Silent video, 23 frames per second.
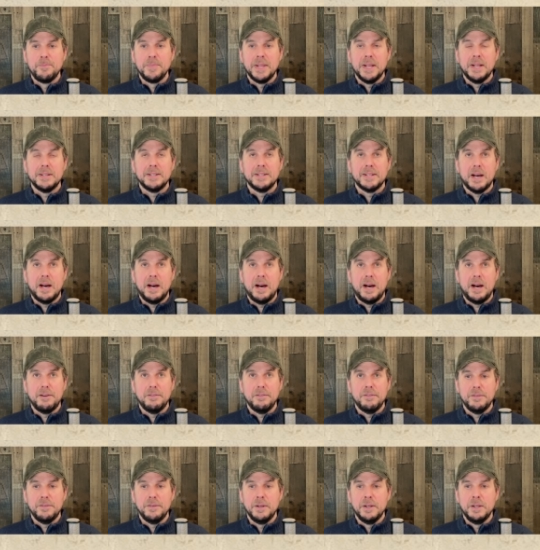
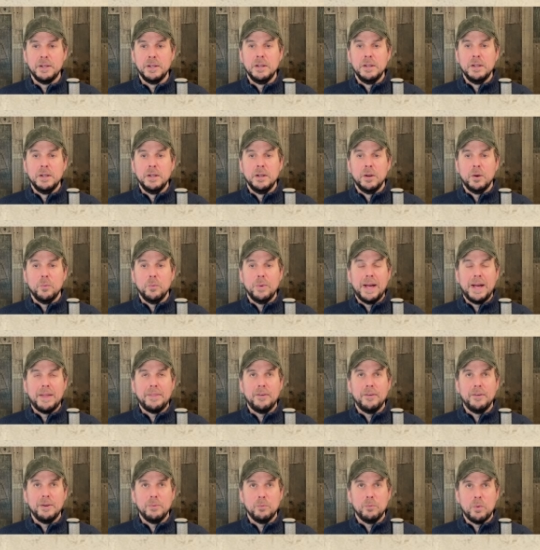tav.
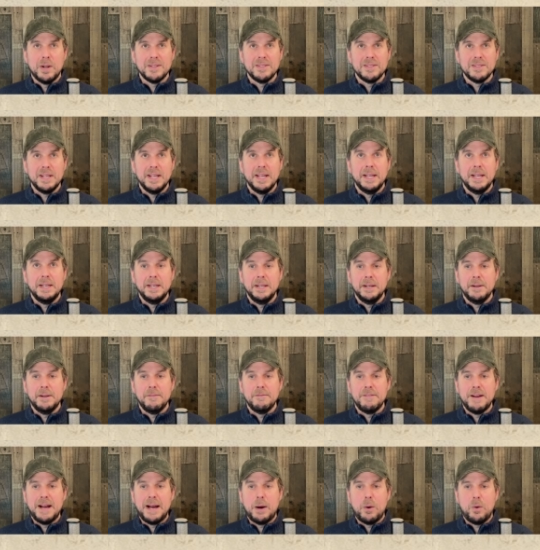Rather, it wants to end in a
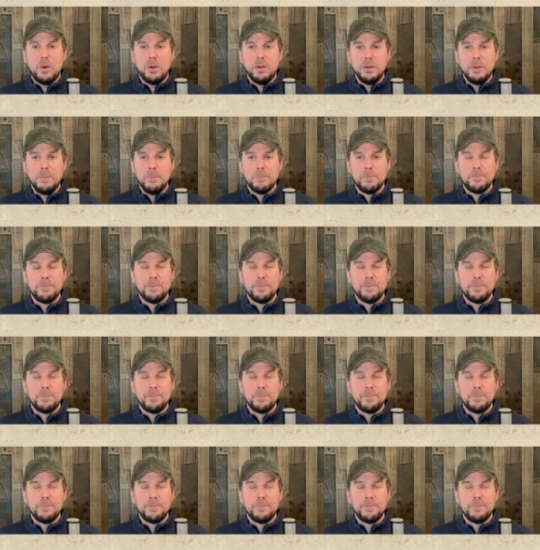vowel